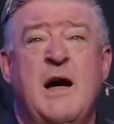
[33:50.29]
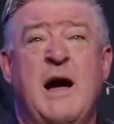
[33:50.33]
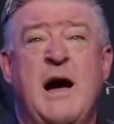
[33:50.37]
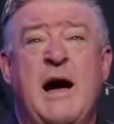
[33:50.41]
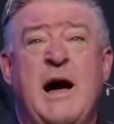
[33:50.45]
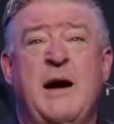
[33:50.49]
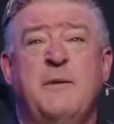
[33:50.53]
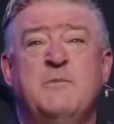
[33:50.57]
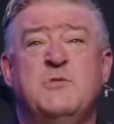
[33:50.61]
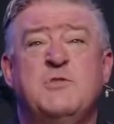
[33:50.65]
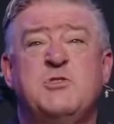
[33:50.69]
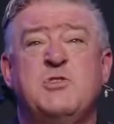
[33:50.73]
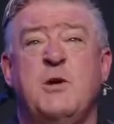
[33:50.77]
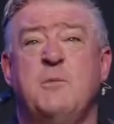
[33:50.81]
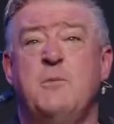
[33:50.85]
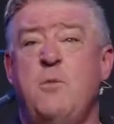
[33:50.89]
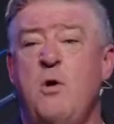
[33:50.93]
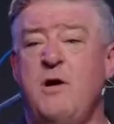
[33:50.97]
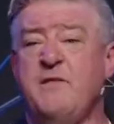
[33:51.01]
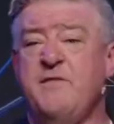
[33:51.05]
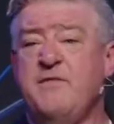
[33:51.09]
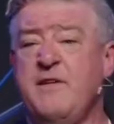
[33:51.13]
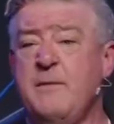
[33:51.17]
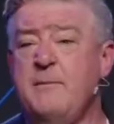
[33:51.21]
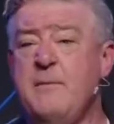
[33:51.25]
some
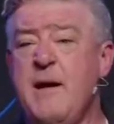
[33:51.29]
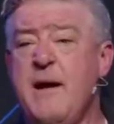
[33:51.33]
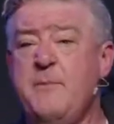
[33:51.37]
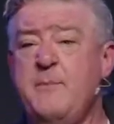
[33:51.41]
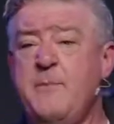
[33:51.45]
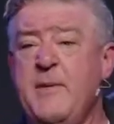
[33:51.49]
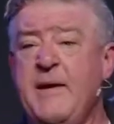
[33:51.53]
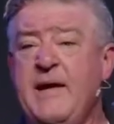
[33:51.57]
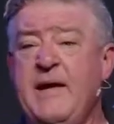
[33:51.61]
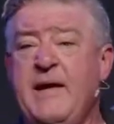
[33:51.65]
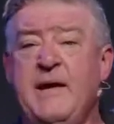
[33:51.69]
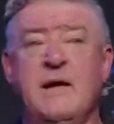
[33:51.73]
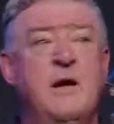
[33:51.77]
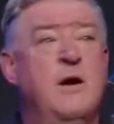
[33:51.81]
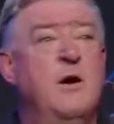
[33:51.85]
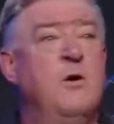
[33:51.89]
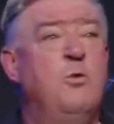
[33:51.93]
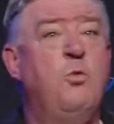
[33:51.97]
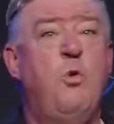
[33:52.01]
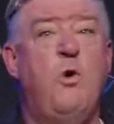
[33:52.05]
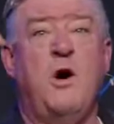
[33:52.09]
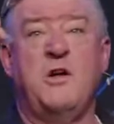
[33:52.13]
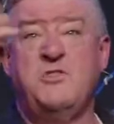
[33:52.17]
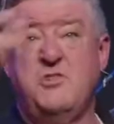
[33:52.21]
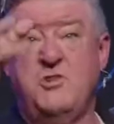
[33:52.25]
of you might be
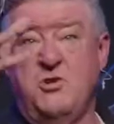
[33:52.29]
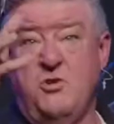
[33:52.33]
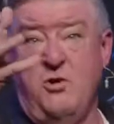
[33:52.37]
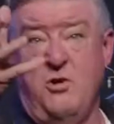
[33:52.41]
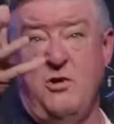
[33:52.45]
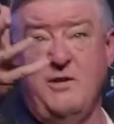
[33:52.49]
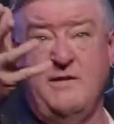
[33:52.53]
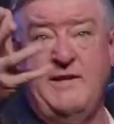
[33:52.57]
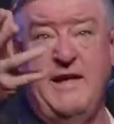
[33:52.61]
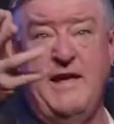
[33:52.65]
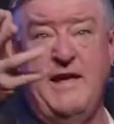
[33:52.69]
watching on